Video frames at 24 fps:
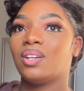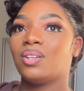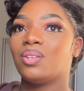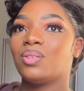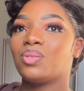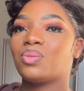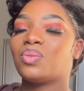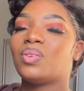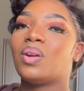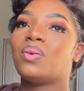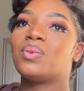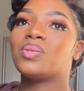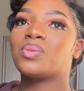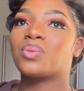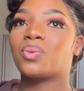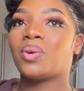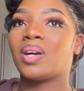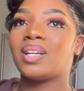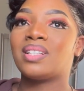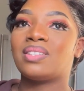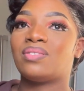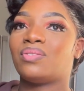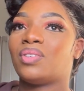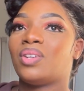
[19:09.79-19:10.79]
Stula was
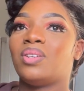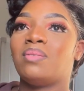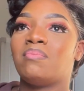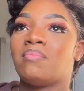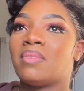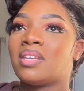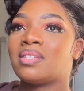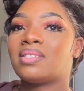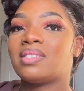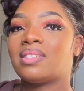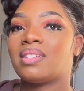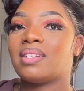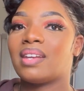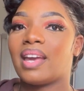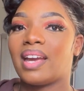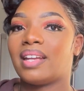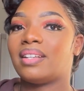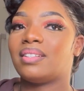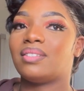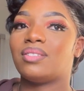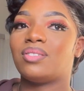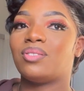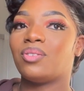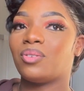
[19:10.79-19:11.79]
quite very messy,
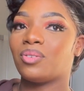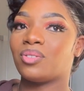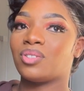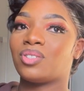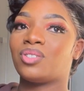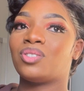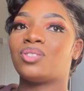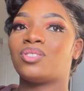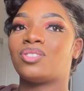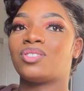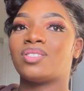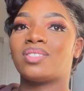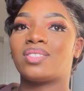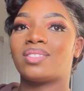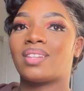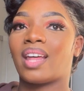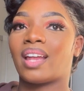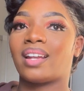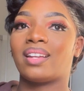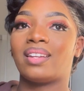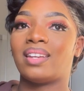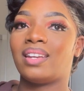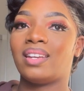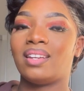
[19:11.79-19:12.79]
and, you know, she's just
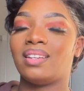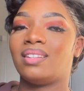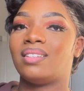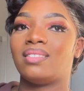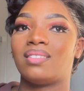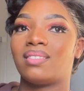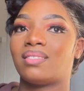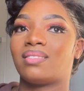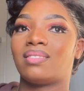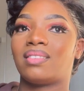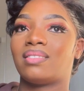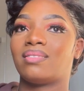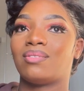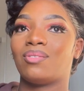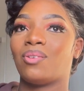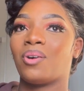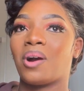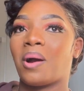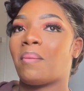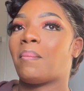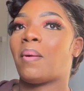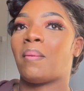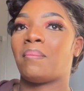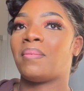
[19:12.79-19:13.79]
that kid,
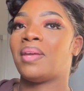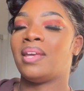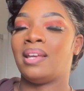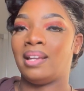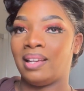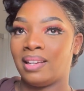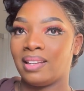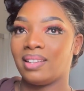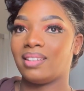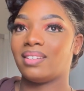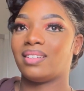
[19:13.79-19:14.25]
ongamameli.